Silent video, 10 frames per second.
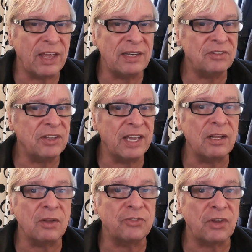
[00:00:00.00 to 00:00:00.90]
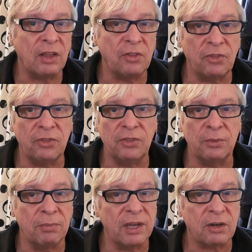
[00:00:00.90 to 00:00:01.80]
anything else other than the
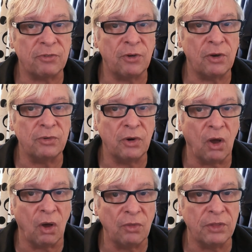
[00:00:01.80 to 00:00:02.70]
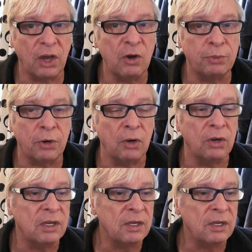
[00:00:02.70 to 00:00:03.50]
microphone on the GoPro,